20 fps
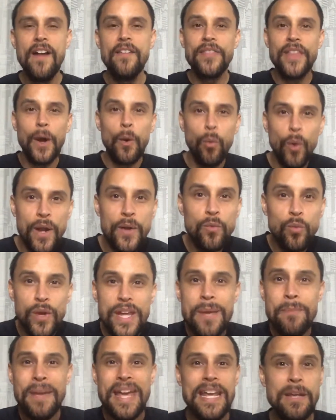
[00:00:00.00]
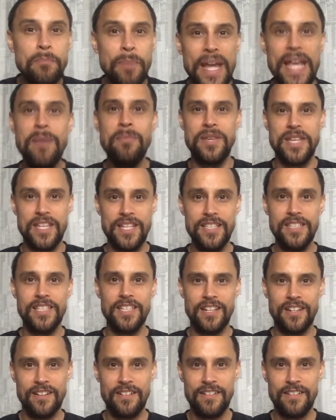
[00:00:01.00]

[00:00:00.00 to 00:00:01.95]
that when we make babies,